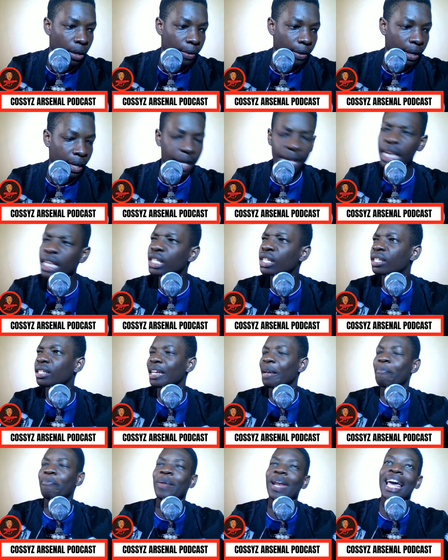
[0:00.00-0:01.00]
he is
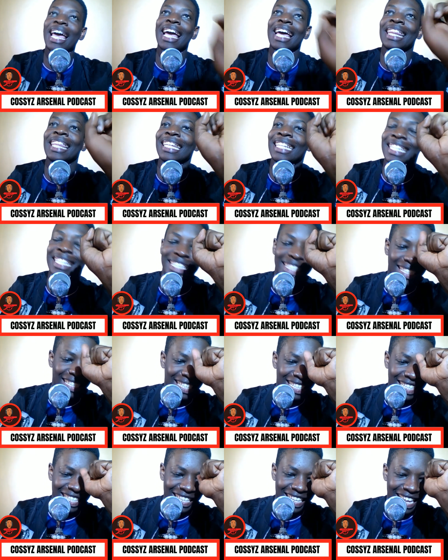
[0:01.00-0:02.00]
a player that
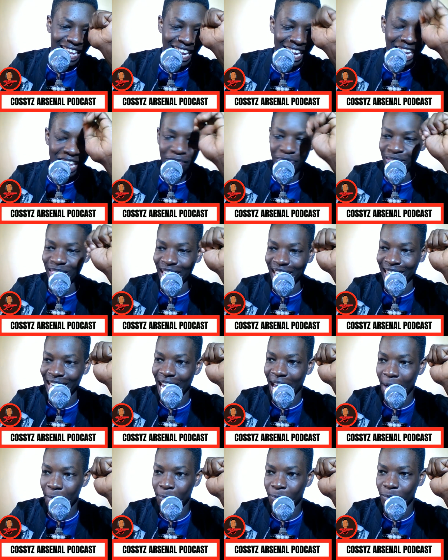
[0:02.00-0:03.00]
left the
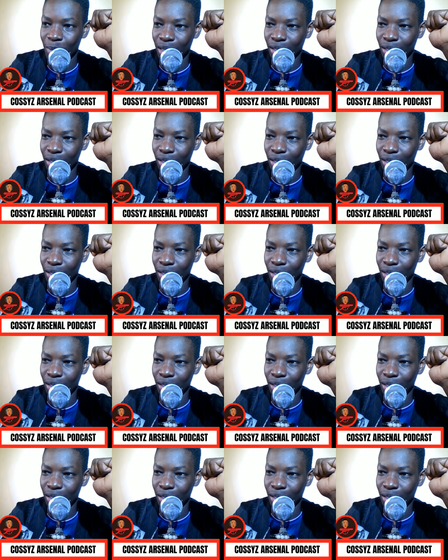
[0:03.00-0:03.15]
club,